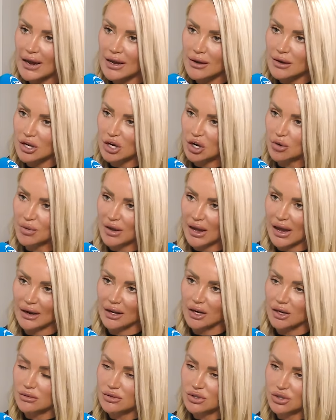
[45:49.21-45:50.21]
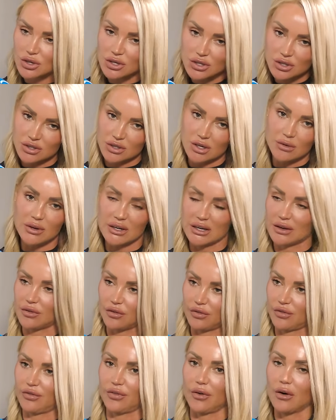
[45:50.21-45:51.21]
you know, behind closed doors, because no one give a
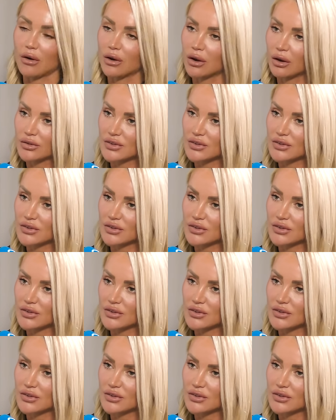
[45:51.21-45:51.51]
fuck.